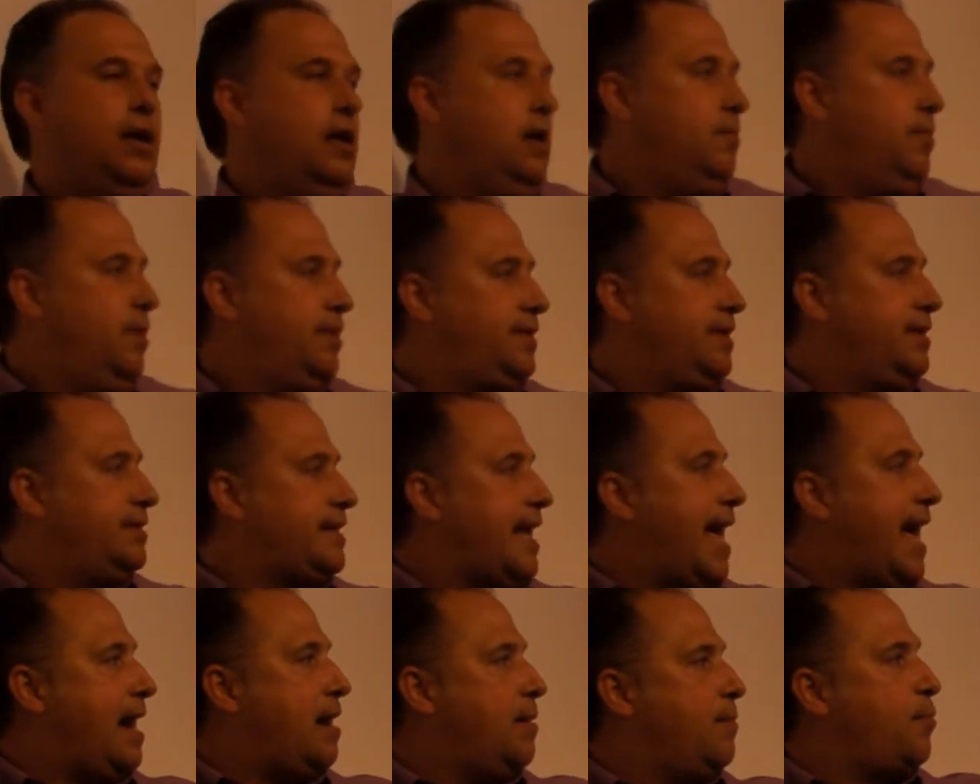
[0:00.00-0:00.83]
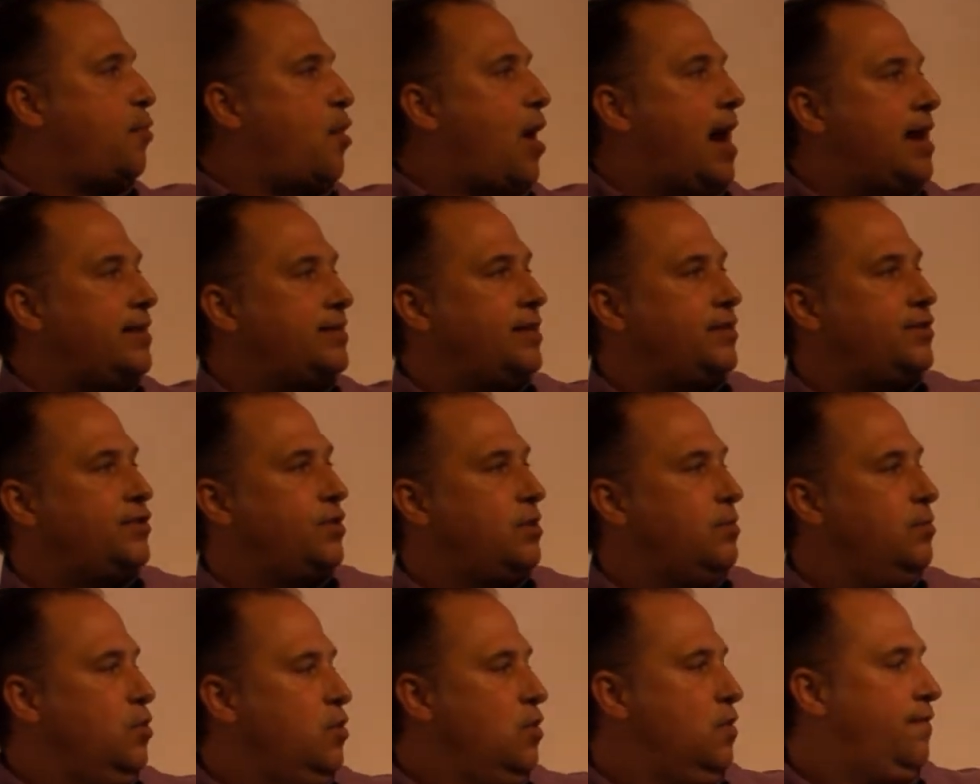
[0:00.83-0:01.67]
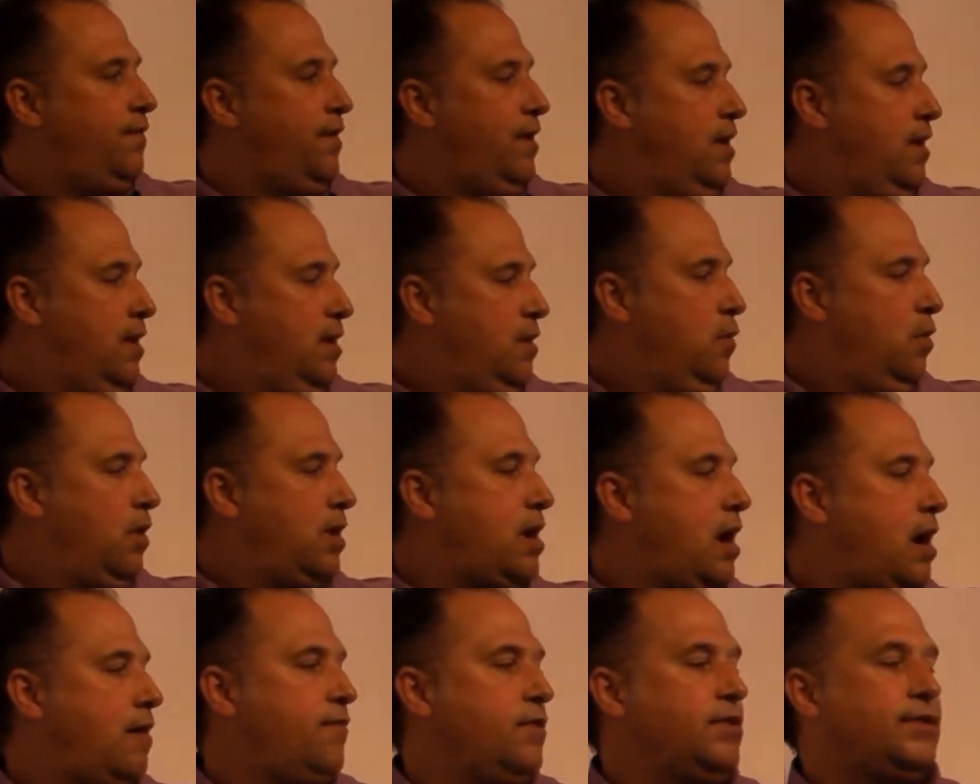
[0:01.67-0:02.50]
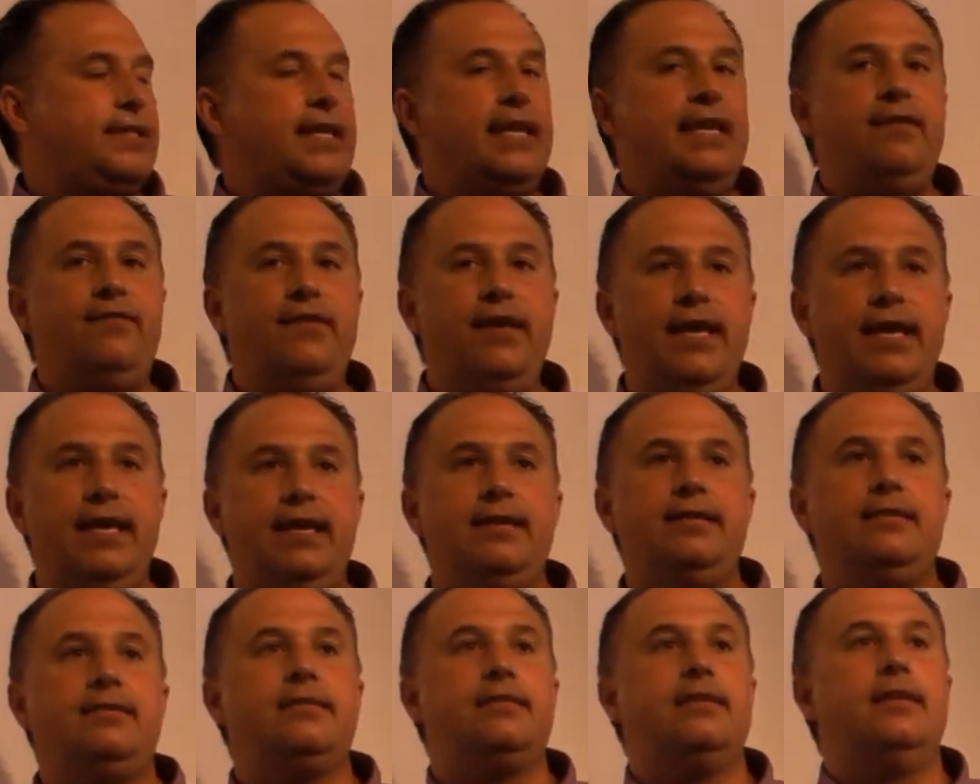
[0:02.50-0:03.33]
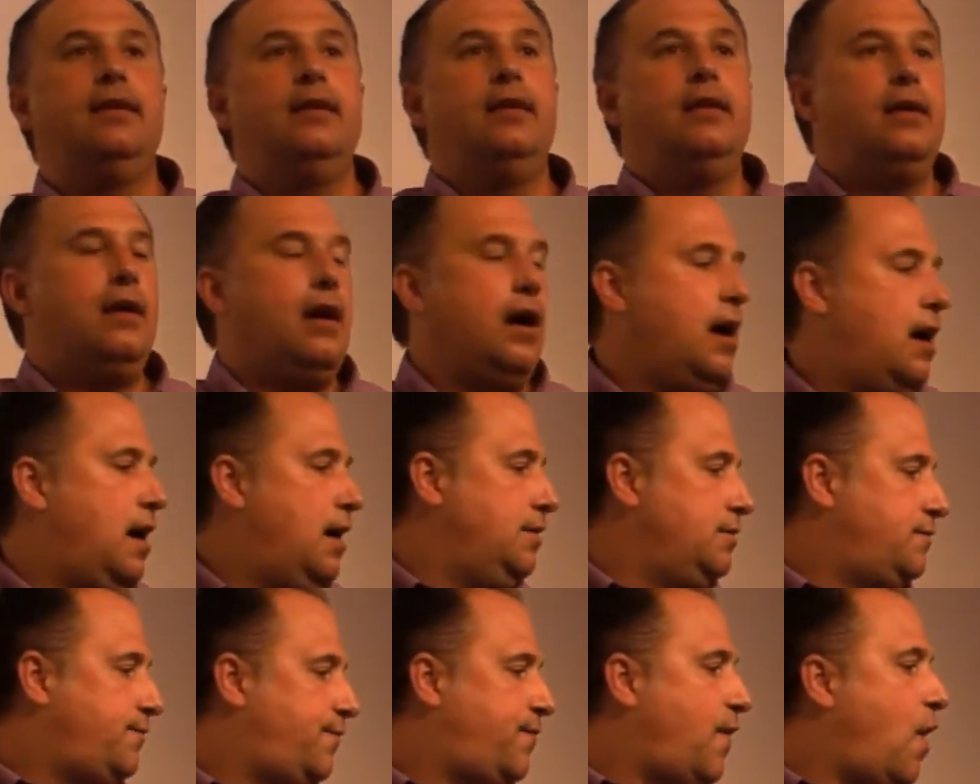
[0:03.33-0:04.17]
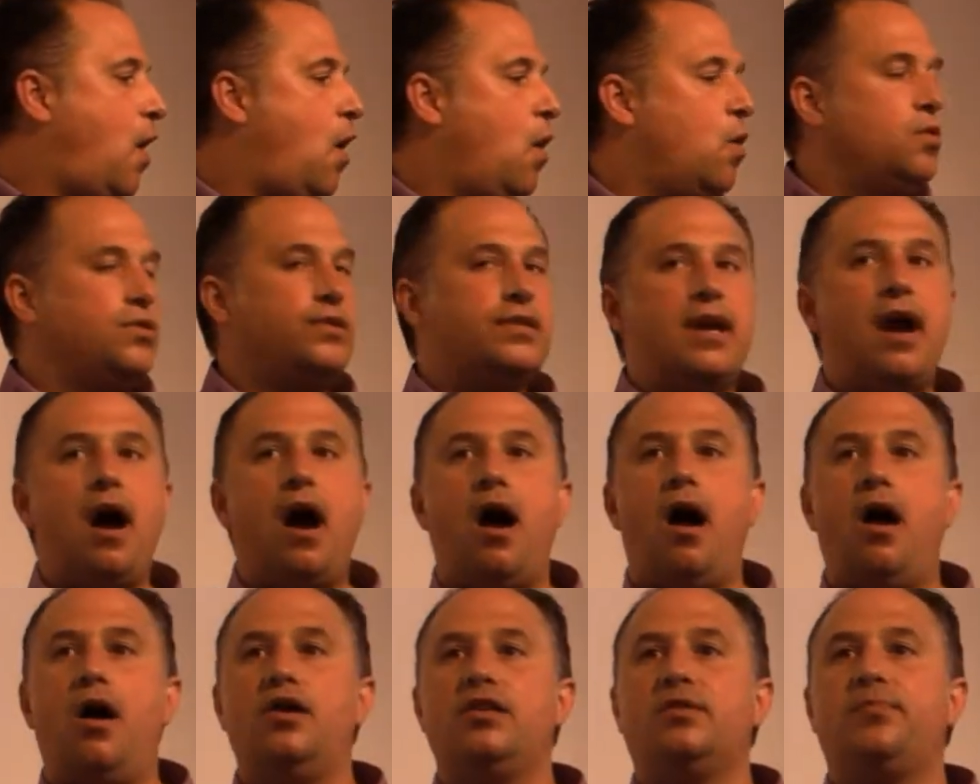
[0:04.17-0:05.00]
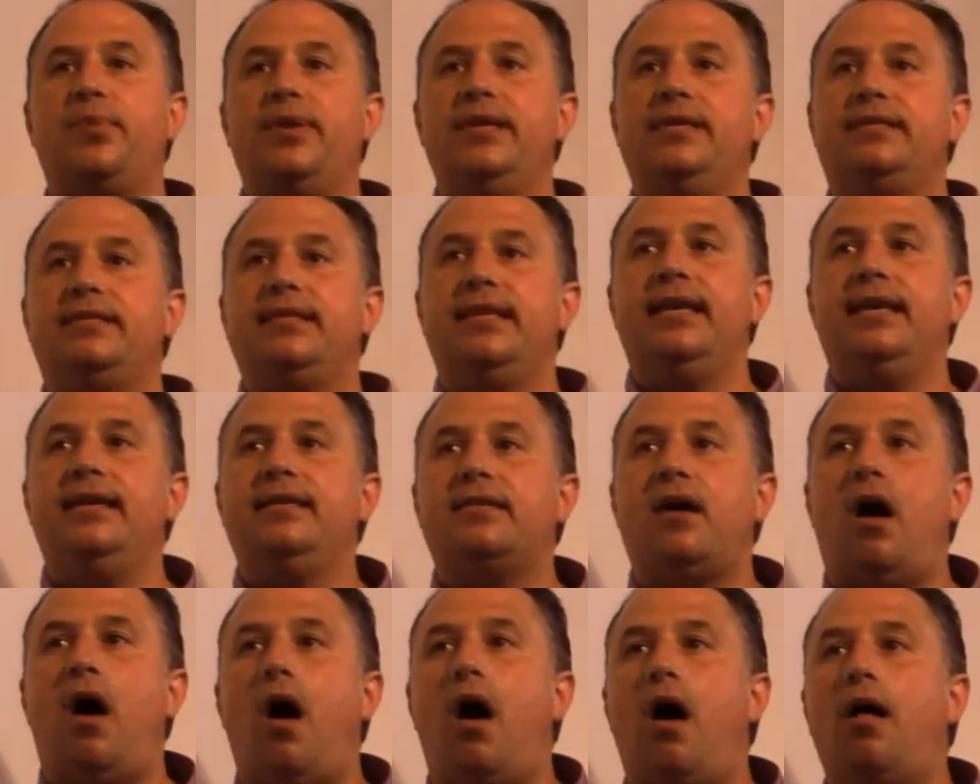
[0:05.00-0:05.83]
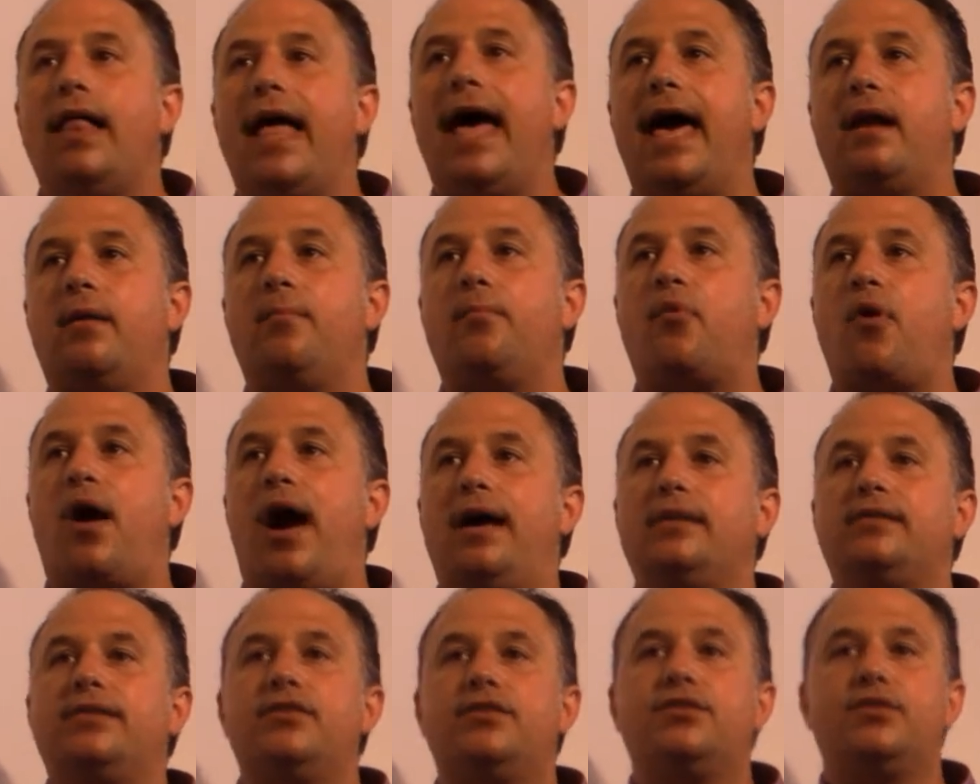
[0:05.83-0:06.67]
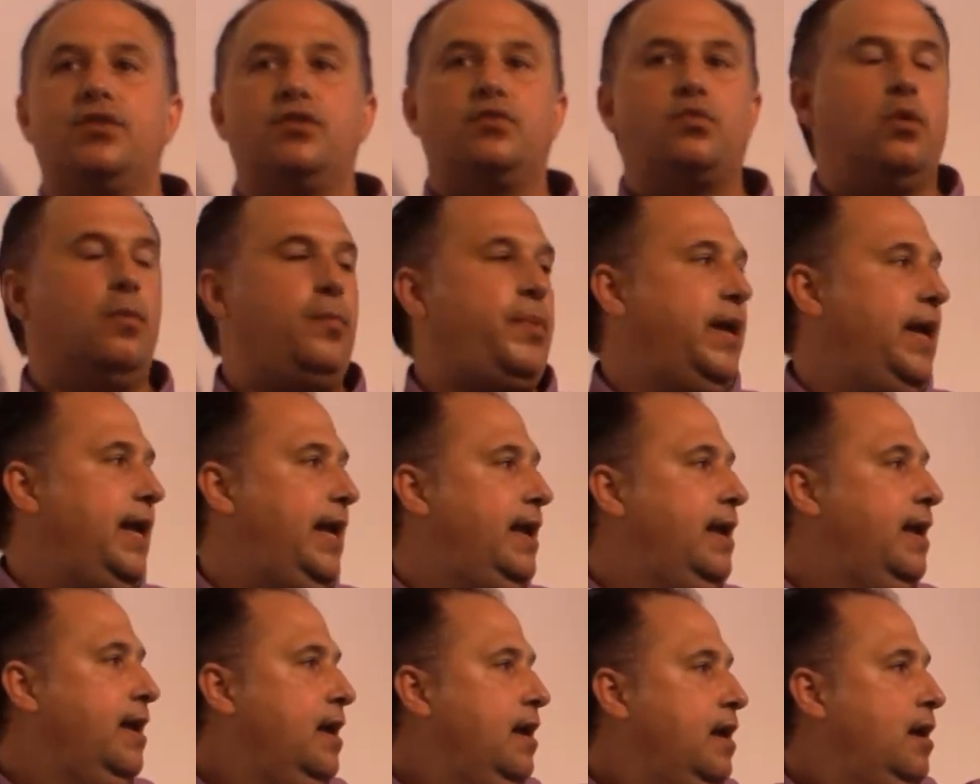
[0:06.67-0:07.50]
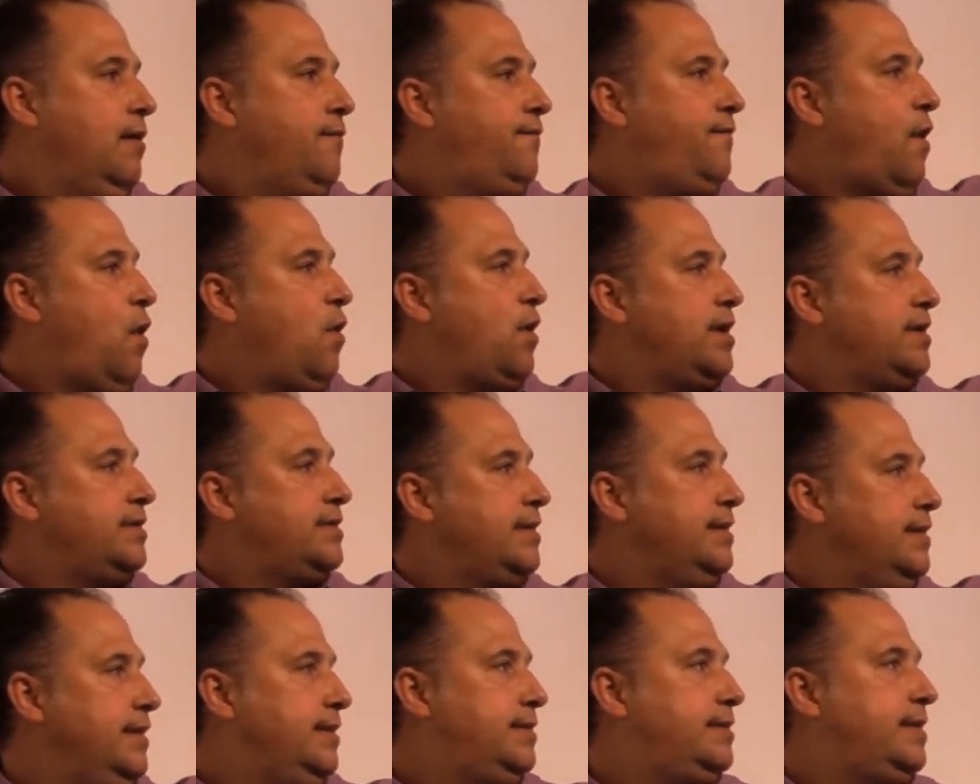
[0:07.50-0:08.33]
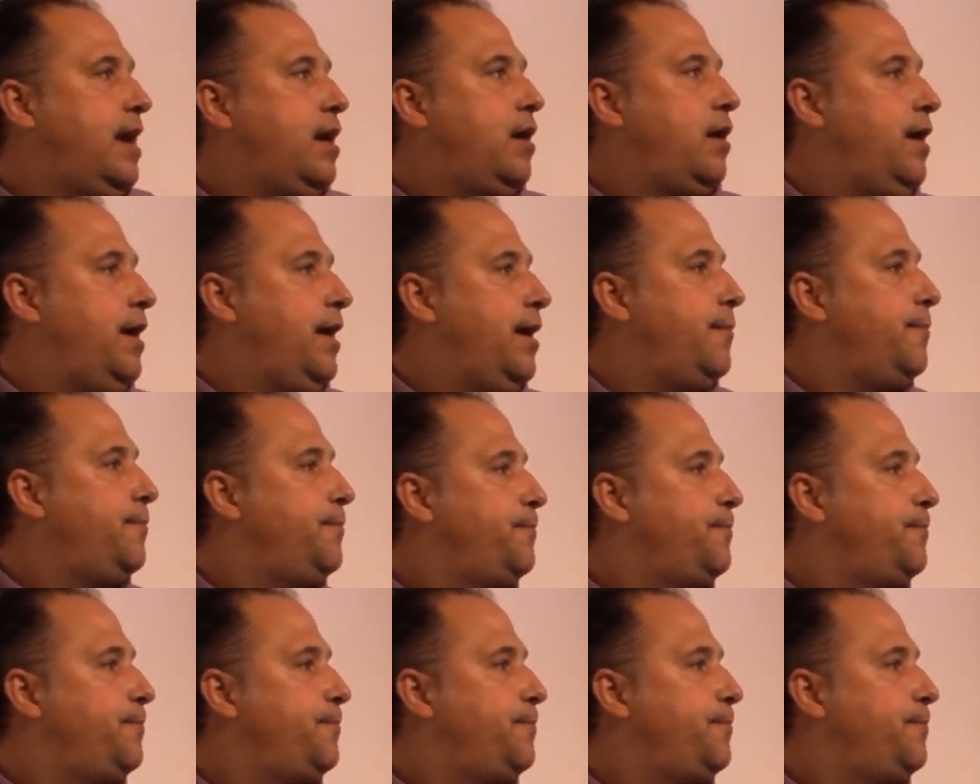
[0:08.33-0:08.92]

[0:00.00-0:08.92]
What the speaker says: With this Atom processor group, we'll cover TVs, phones, cars, PCs, all Atom processors will be focused in this area.